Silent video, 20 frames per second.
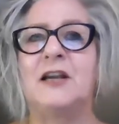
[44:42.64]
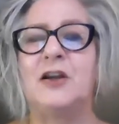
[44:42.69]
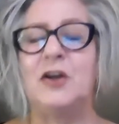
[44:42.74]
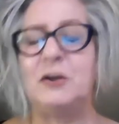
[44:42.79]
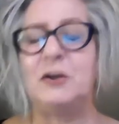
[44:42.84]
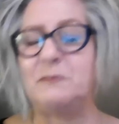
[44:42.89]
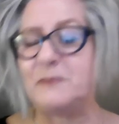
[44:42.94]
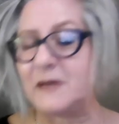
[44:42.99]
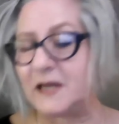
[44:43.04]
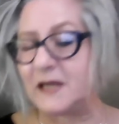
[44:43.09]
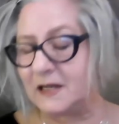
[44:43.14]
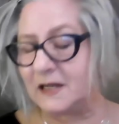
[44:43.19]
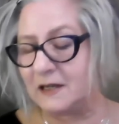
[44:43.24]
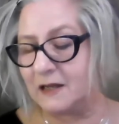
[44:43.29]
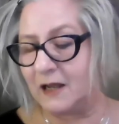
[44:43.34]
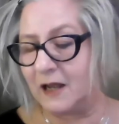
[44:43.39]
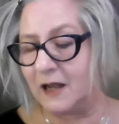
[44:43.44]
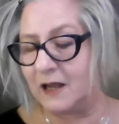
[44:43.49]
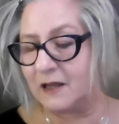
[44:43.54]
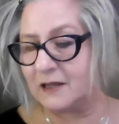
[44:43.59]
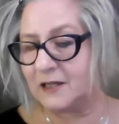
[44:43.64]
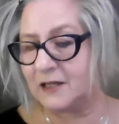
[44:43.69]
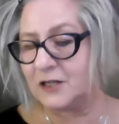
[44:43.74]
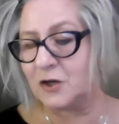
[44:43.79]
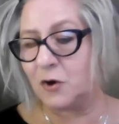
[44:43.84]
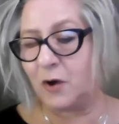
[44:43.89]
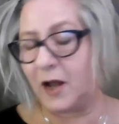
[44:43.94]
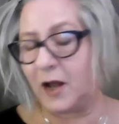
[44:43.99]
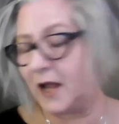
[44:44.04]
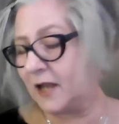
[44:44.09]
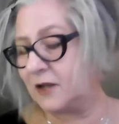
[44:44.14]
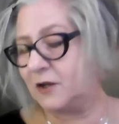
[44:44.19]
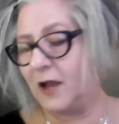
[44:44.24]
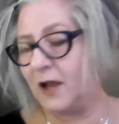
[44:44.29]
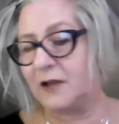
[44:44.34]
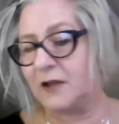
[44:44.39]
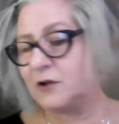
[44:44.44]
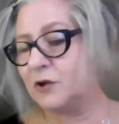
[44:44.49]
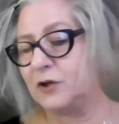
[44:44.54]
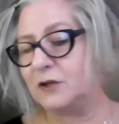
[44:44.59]
could be,
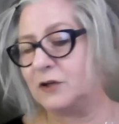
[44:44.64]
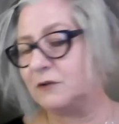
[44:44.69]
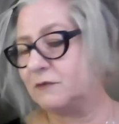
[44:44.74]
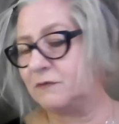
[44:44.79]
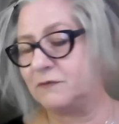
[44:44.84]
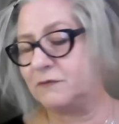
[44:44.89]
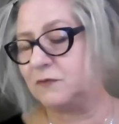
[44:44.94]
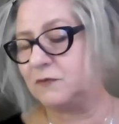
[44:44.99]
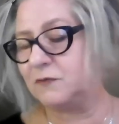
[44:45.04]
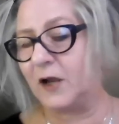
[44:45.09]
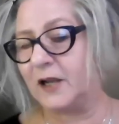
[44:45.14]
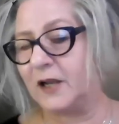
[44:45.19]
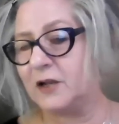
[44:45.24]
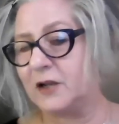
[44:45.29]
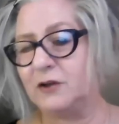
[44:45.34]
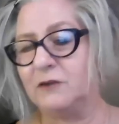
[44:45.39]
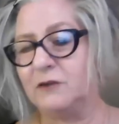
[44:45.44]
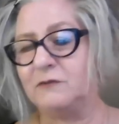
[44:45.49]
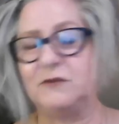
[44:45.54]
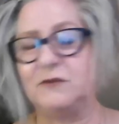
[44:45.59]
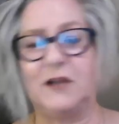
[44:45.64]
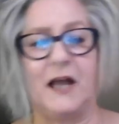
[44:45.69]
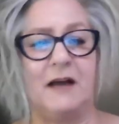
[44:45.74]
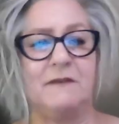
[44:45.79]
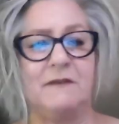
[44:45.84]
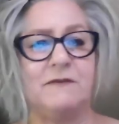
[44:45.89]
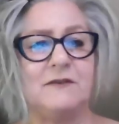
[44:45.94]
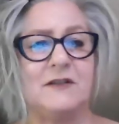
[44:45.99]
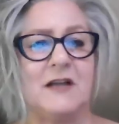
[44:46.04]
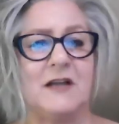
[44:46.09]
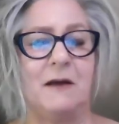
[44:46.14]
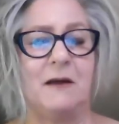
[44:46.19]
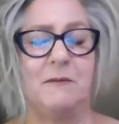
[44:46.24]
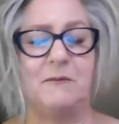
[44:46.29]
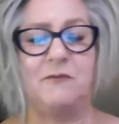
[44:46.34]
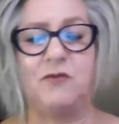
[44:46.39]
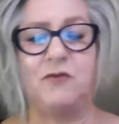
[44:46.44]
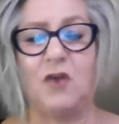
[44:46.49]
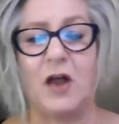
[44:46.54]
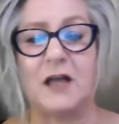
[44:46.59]
I could have left
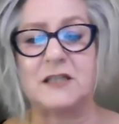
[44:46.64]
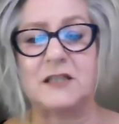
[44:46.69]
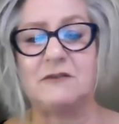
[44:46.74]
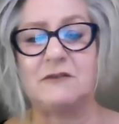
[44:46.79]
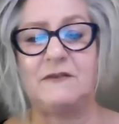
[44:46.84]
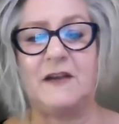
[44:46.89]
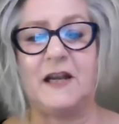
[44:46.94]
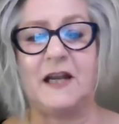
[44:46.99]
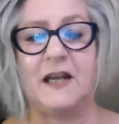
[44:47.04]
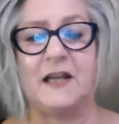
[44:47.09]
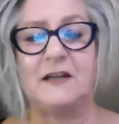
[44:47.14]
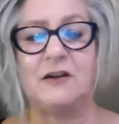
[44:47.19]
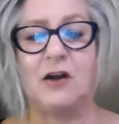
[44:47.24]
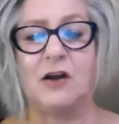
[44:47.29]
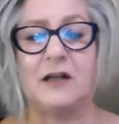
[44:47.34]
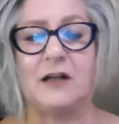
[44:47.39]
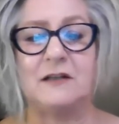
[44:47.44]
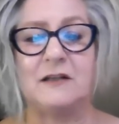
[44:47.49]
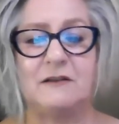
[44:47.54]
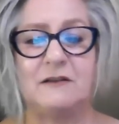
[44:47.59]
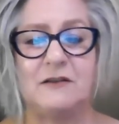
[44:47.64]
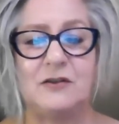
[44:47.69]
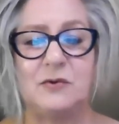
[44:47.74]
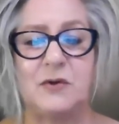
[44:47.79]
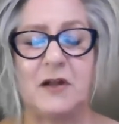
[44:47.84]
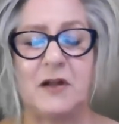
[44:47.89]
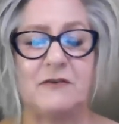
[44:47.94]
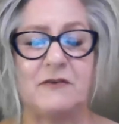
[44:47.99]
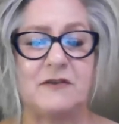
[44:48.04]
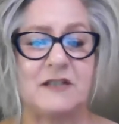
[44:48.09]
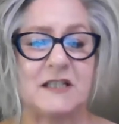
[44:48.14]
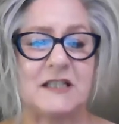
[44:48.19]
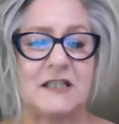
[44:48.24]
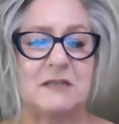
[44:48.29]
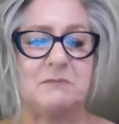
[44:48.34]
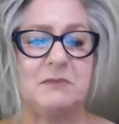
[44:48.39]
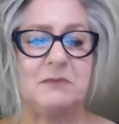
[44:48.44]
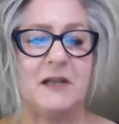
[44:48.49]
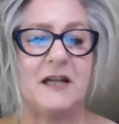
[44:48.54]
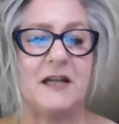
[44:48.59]
philosophy and gone to another
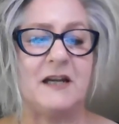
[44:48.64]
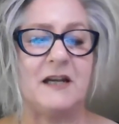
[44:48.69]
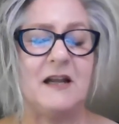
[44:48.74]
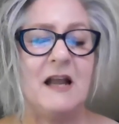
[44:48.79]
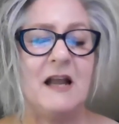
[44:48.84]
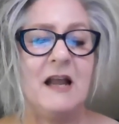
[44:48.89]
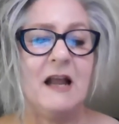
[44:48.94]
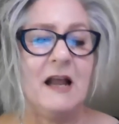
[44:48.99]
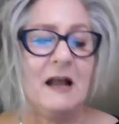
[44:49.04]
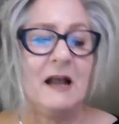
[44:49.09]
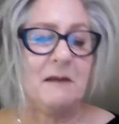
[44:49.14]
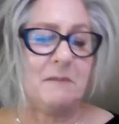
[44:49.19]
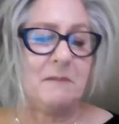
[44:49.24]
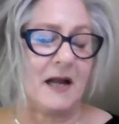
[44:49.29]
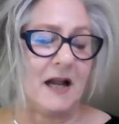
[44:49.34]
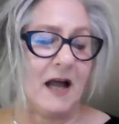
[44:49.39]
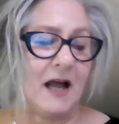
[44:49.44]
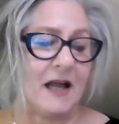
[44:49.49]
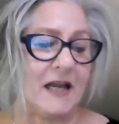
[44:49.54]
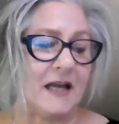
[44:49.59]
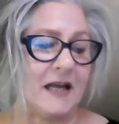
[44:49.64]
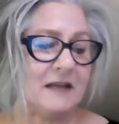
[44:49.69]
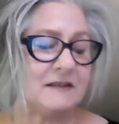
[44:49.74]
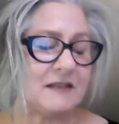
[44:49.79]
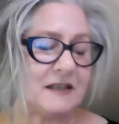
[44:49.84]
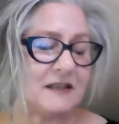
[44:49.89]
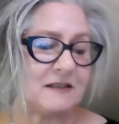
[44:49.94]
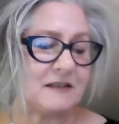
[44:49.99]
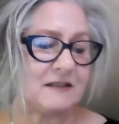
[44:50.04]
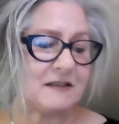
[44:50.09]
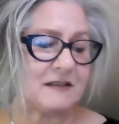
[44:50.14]
discipline, but I guess